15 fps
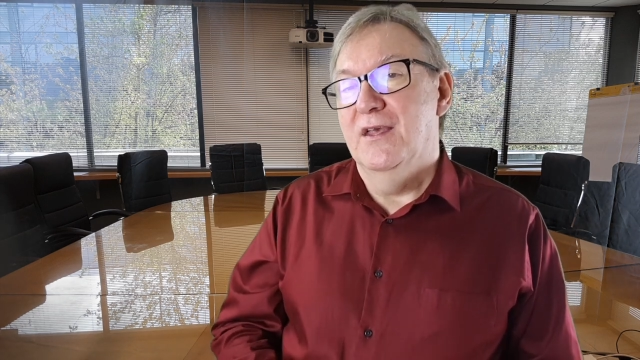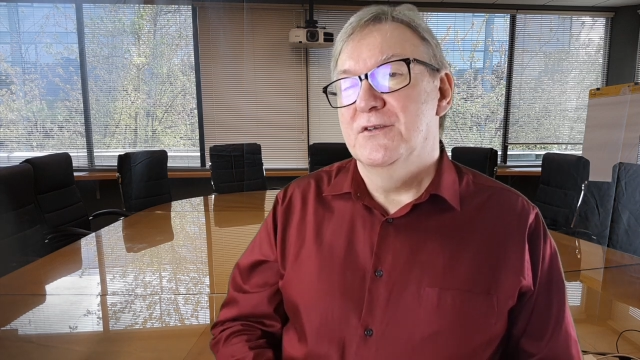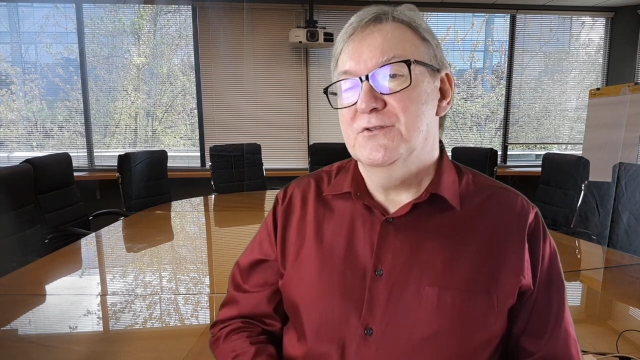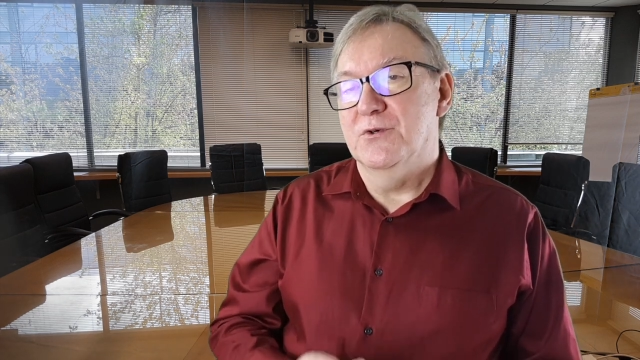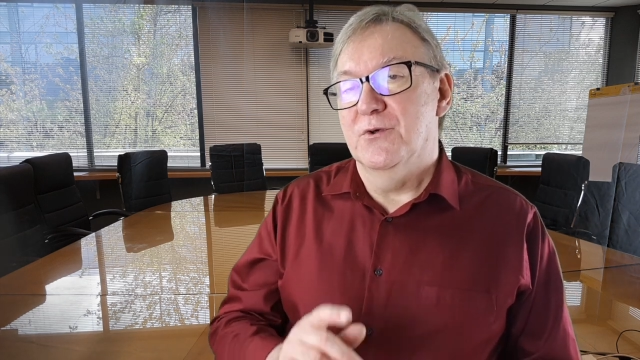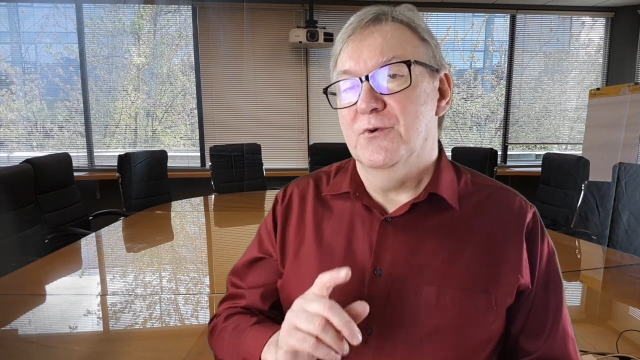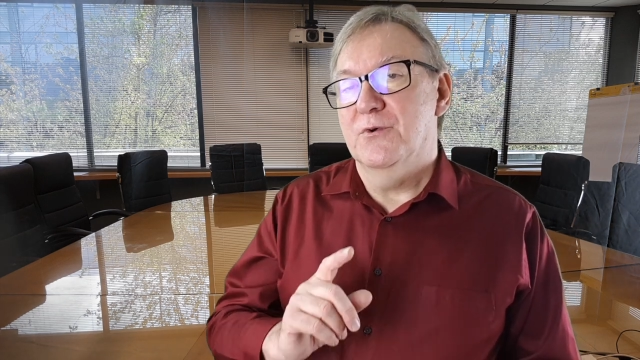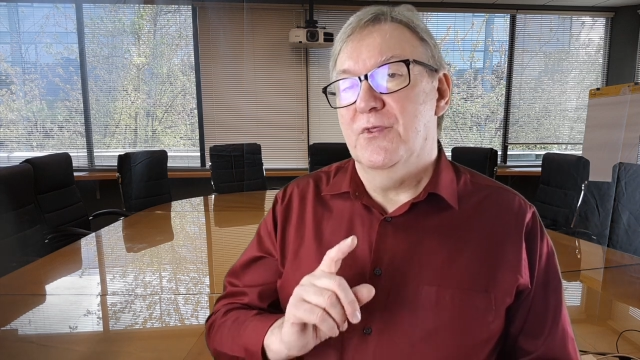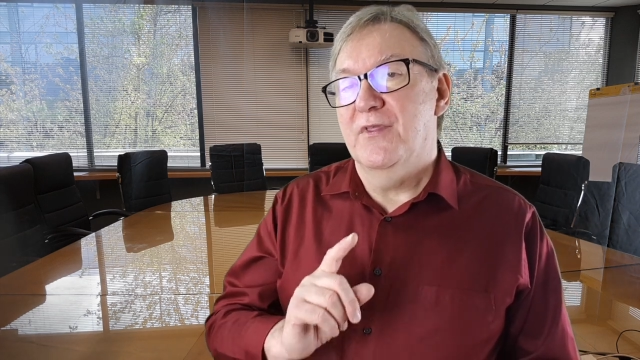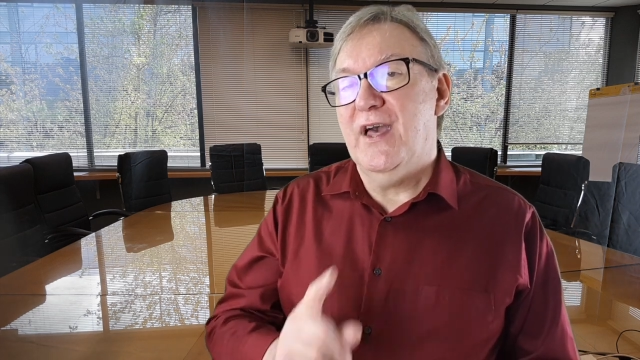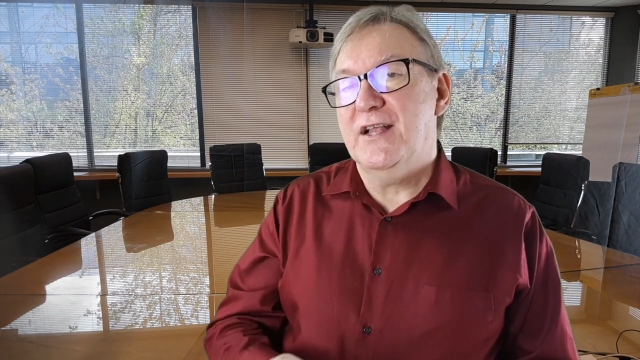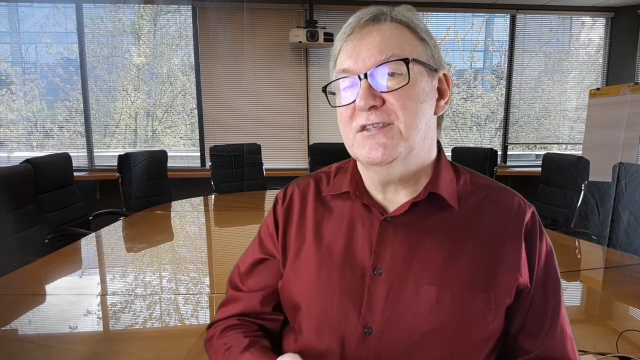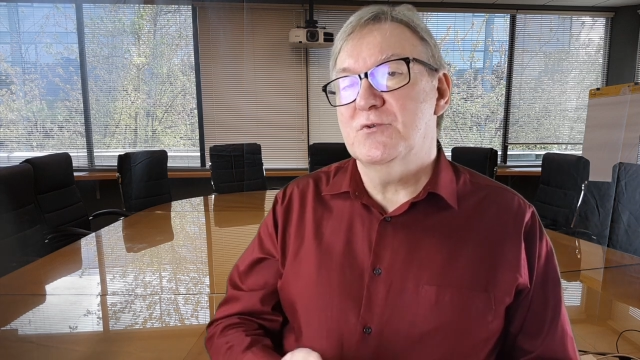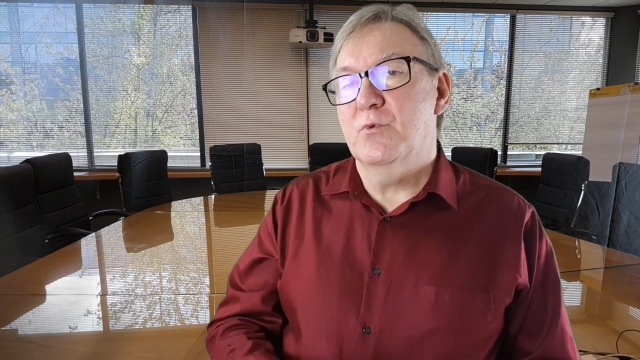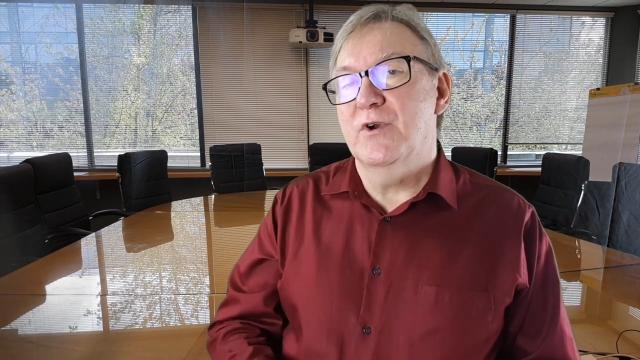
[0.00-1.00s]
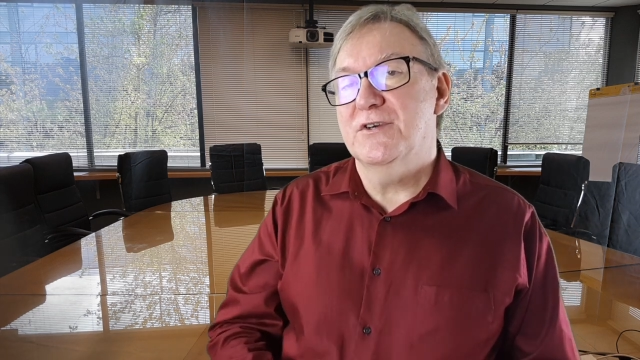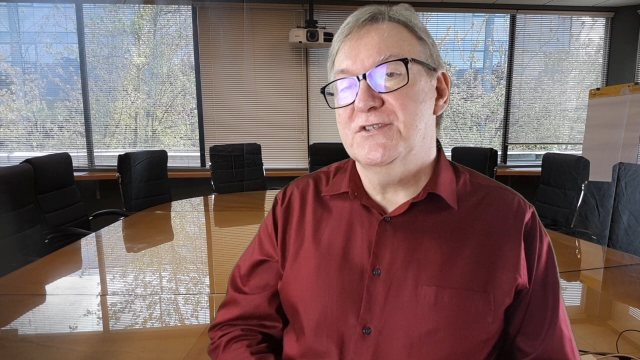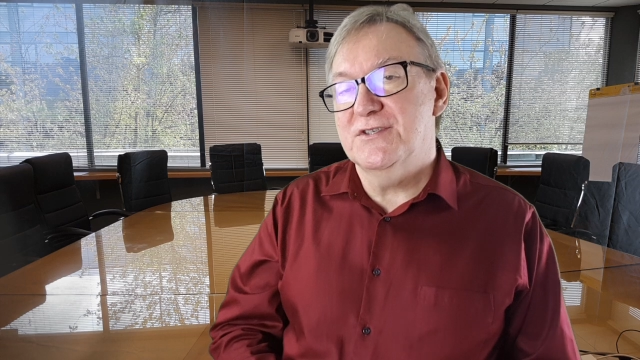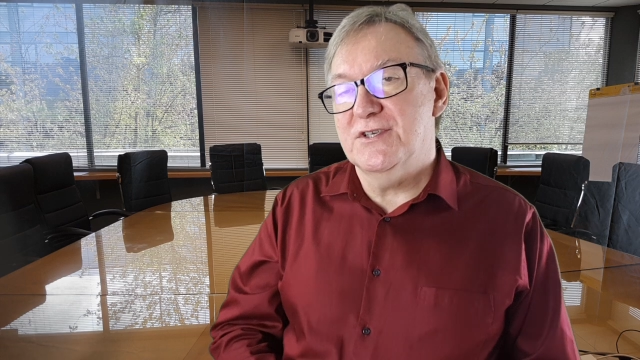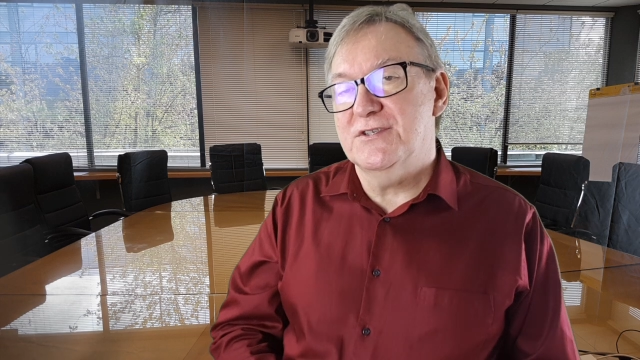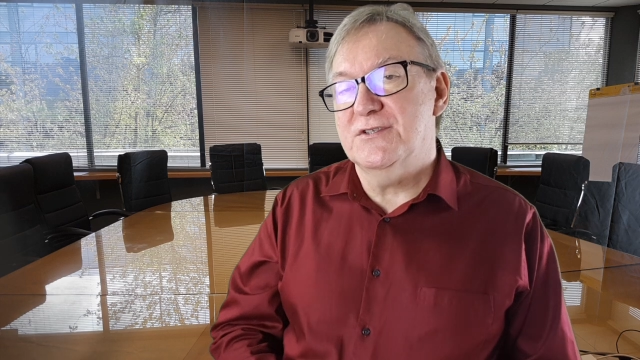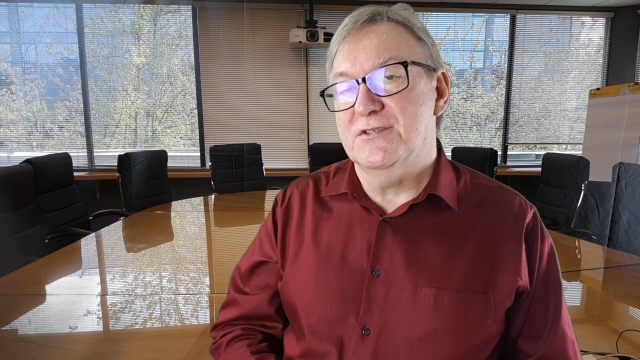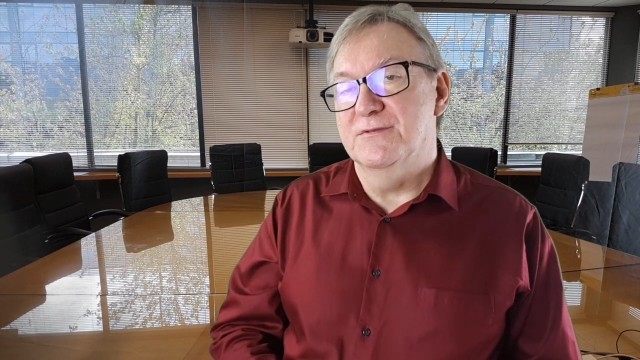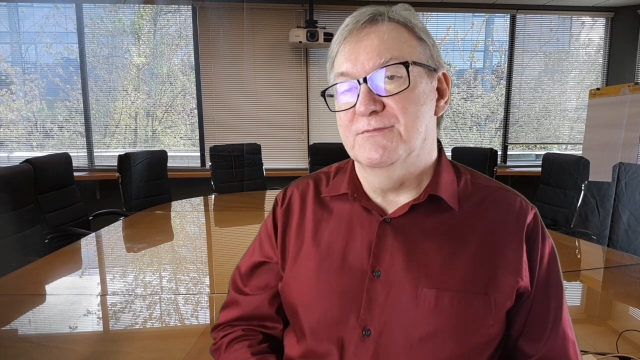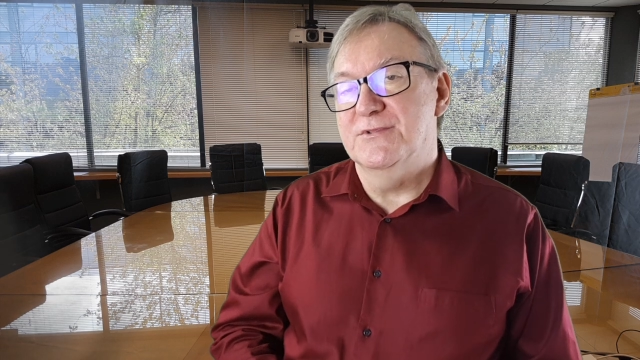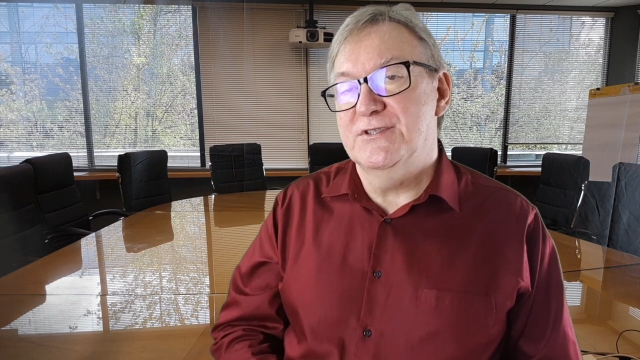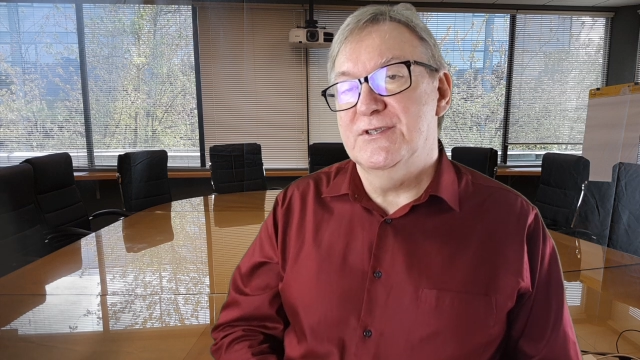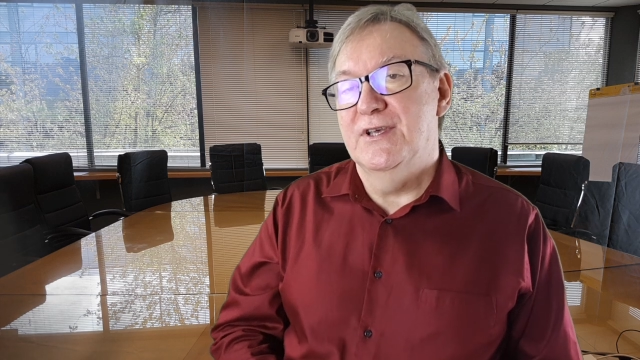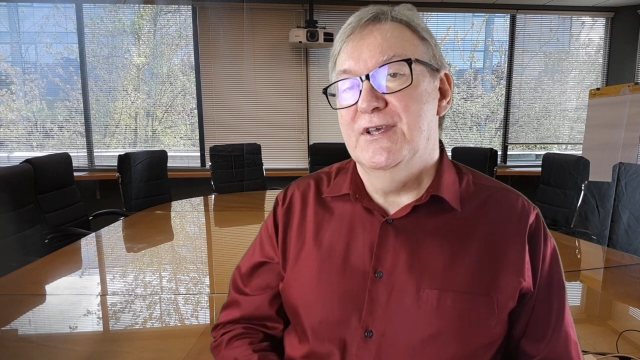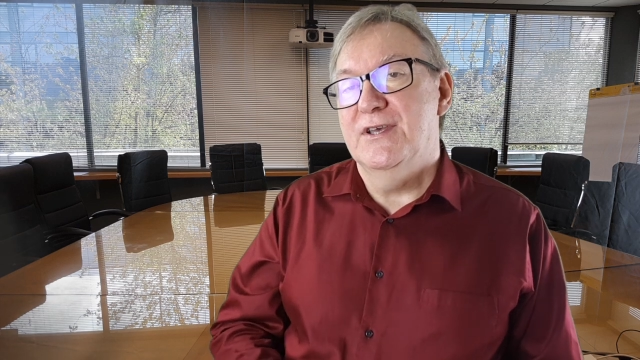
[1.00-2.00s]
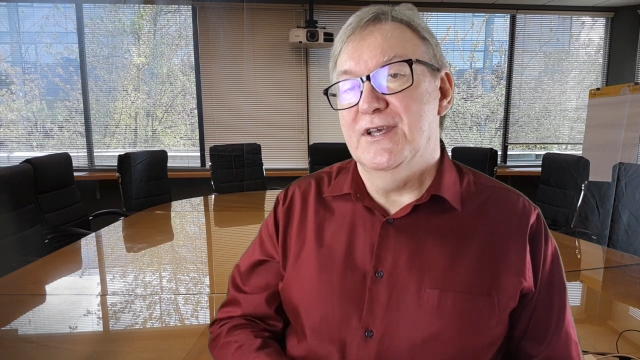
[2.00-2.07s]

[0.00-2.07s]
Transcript: So that's where systems